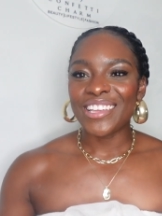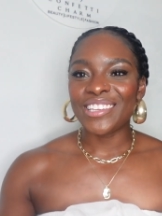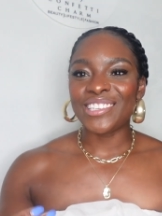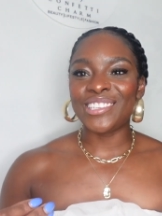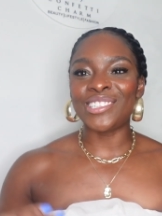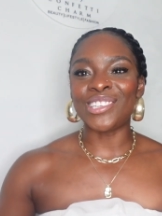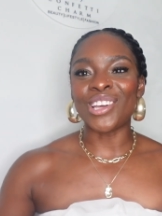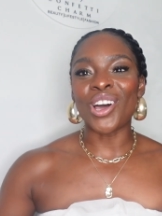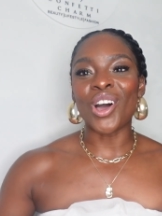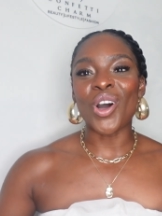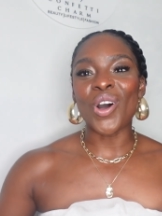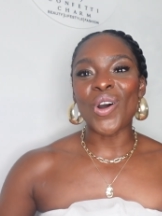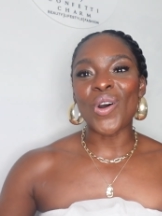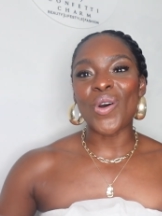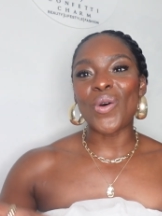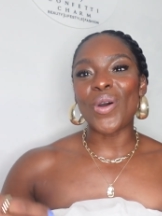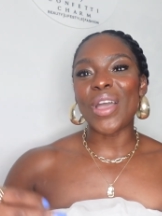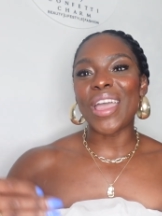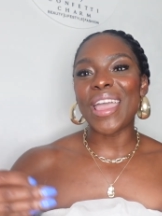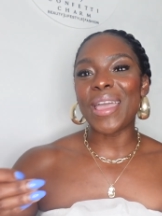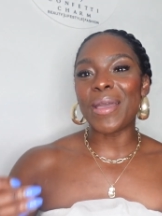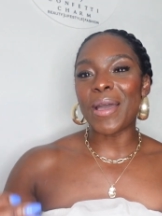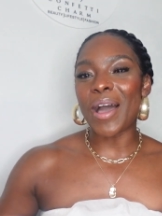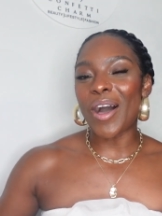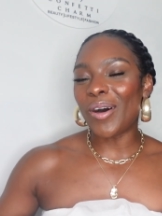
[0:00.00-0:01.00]

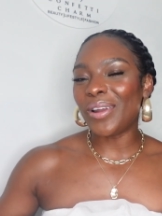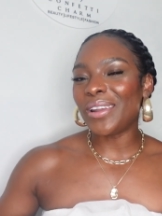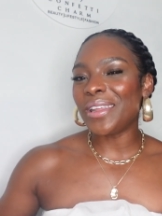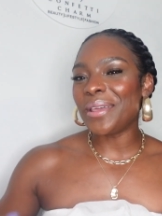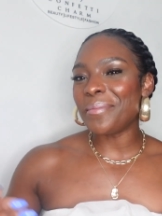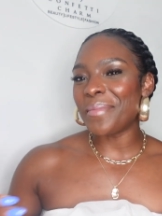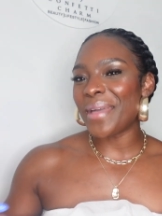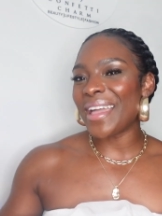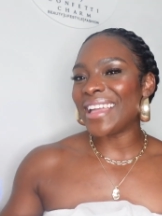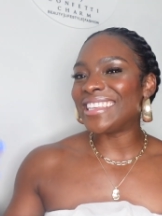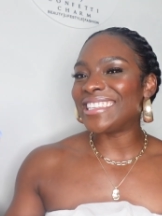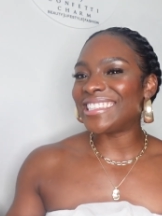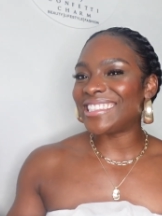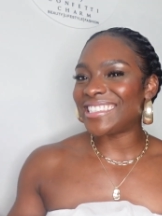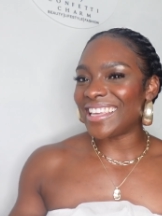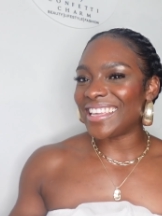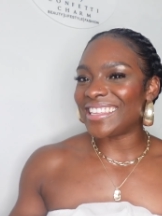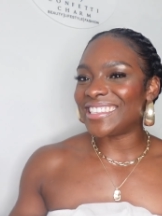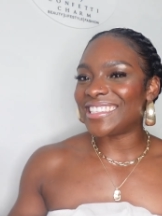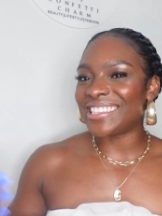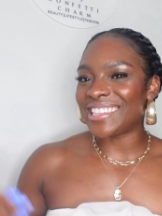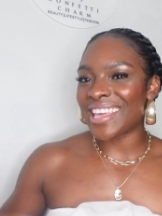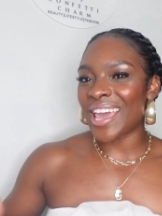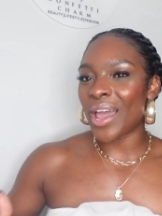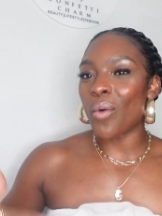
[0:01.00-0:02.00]
So it only makes
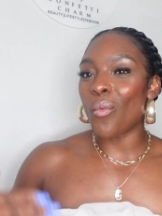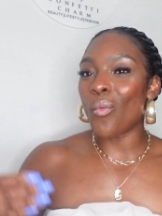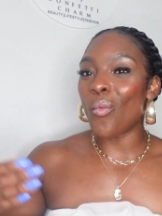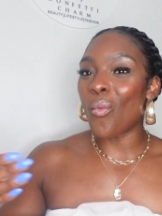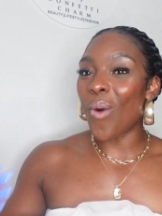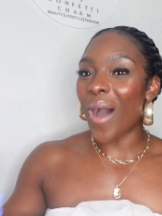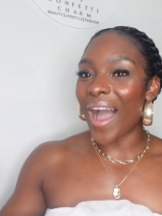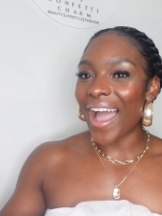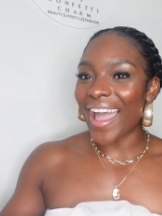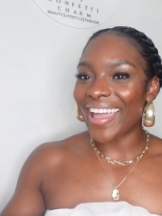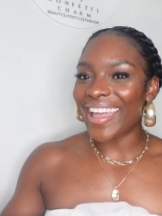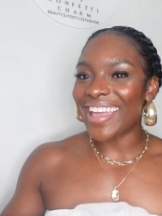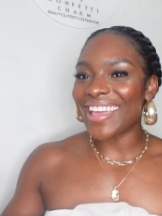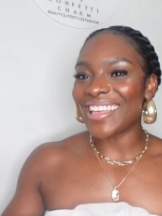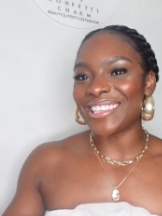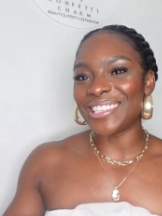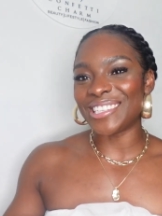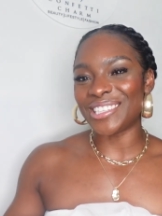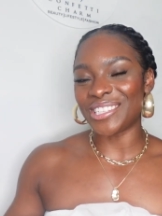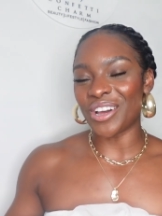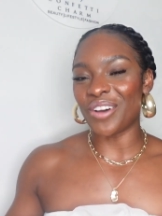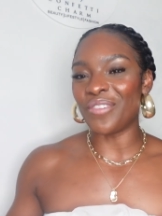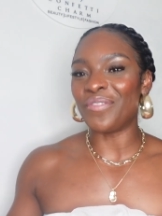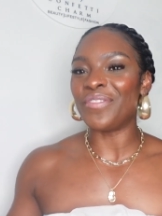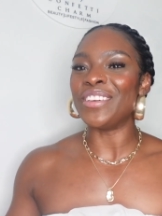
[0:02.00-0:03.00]
sense that white
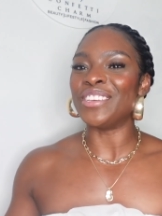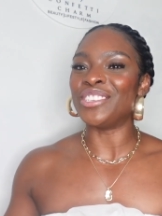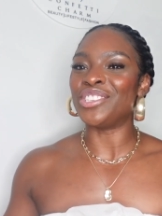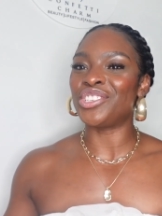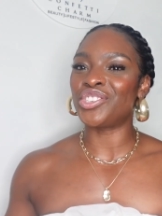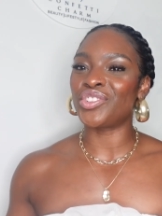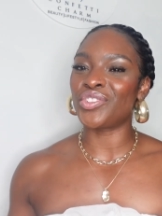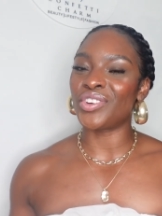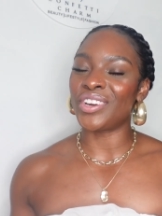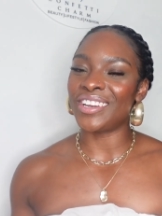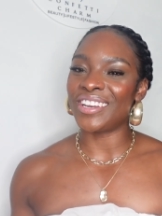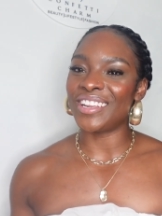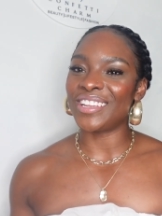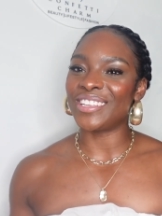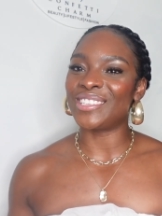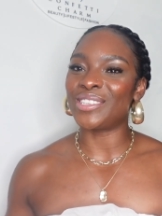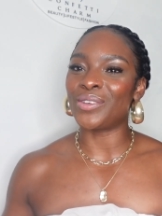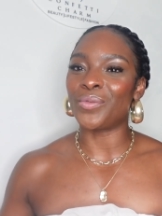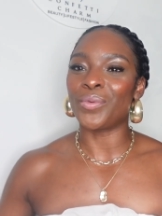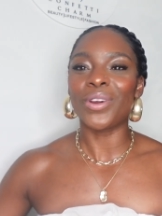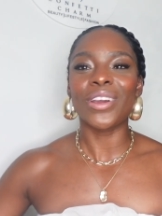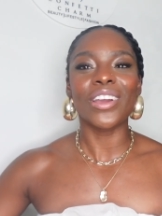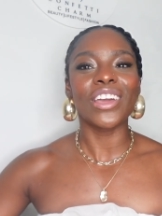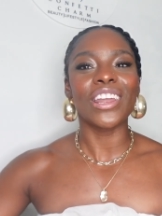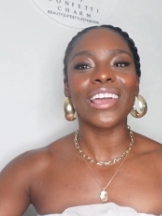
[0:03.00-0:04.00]
itself is trending. So
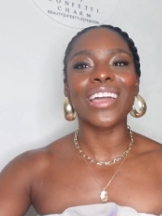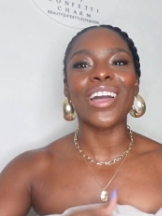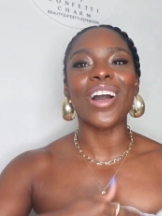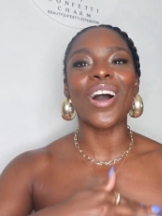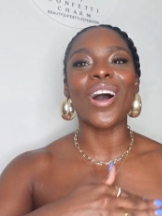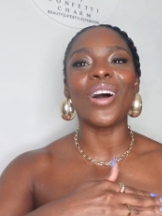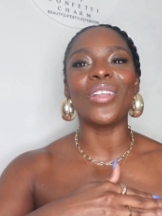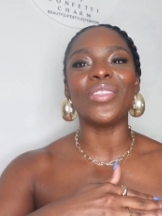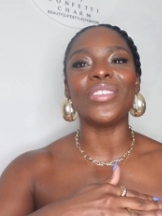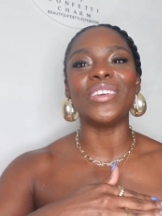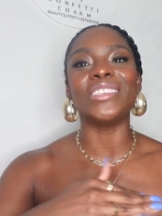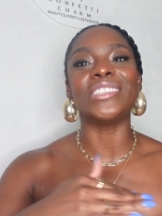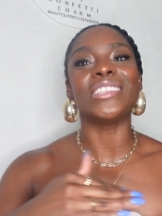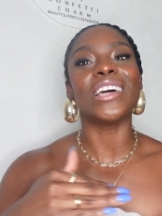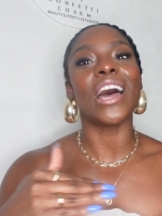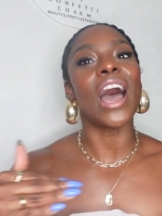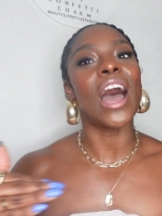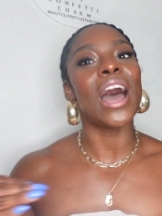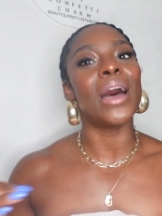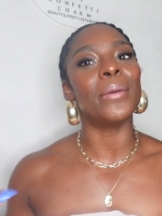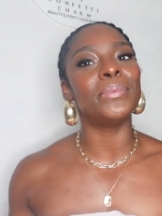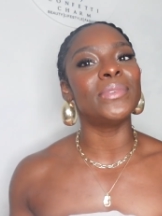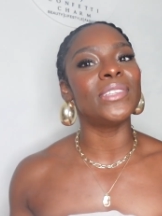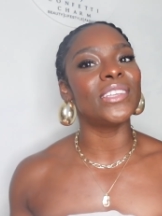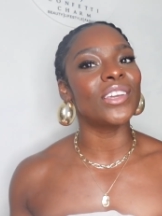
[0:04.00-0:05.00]
we're gonna call this
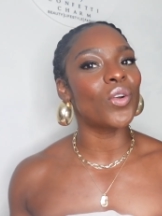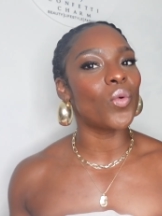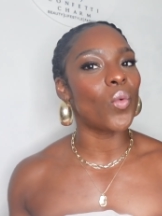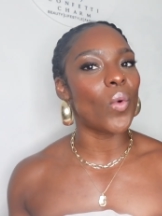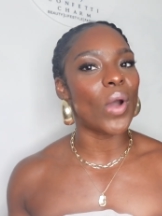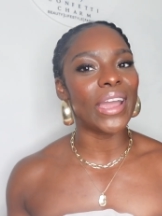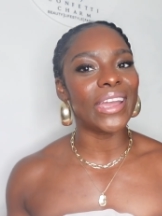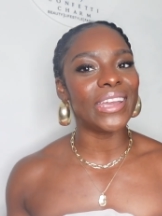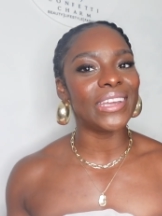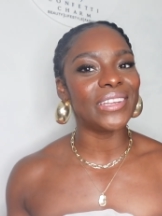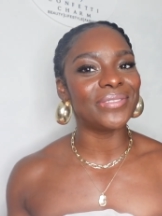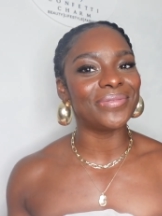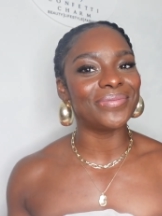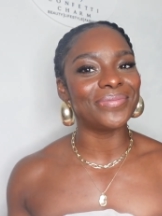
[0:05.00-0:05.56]
Optic White.